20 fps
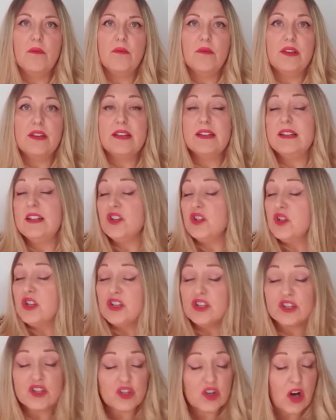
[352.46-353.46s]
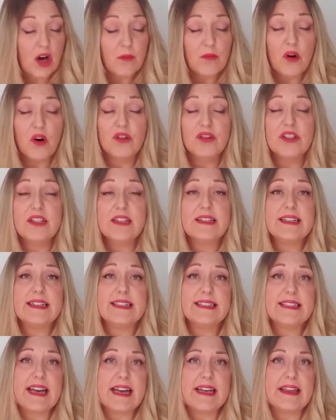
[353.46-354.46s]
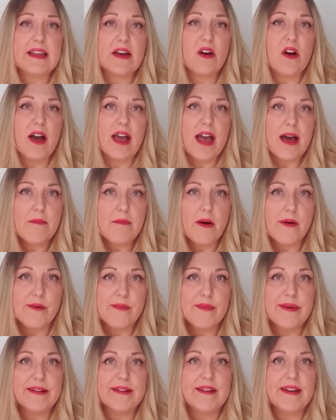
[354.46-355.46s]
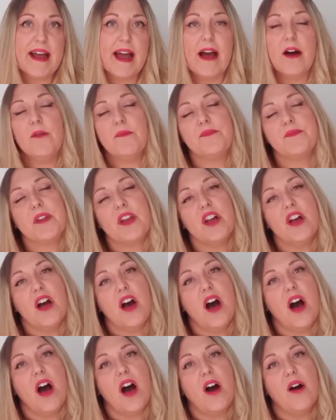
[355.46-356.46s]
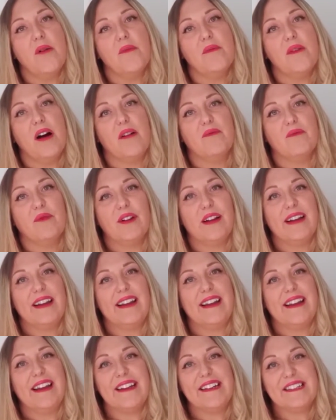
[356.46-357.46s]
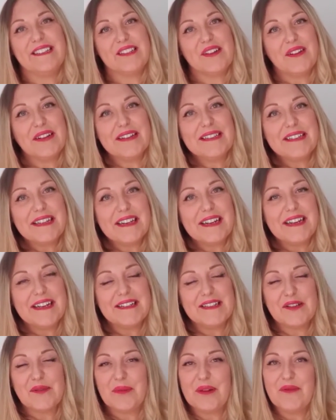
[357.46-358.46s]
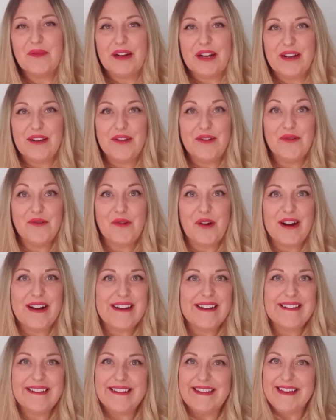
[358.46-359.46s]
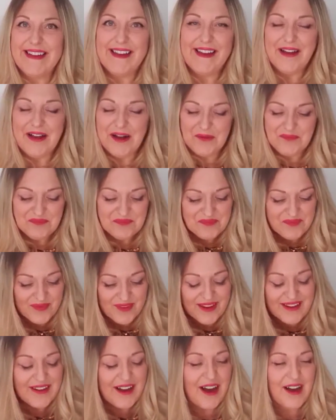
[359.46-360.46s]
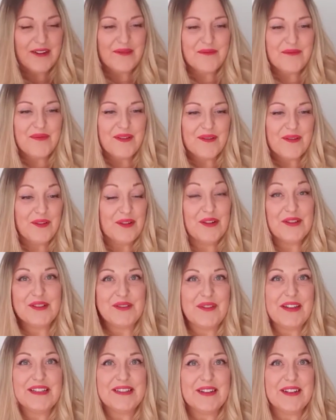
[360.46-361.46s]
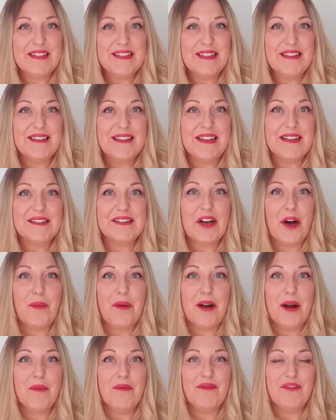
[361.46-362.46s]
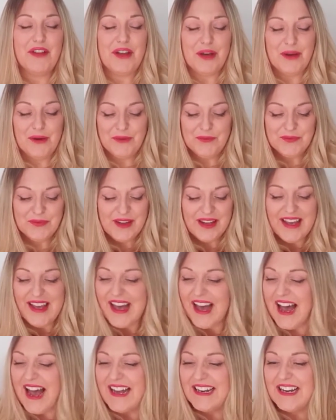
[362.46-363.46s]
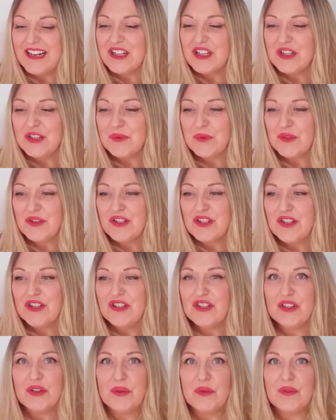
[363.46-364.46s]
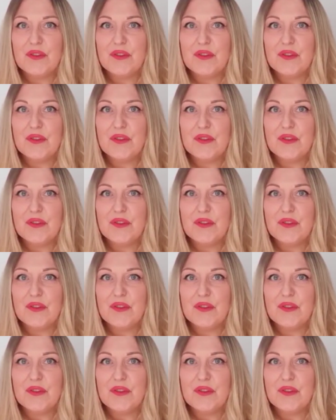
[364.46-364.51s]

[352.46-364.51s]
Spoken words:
literally just come on to say that I am open now. I'm really excited. It's going to be a really great year. I've got lots of exciting things coming up for you, and I just wanted to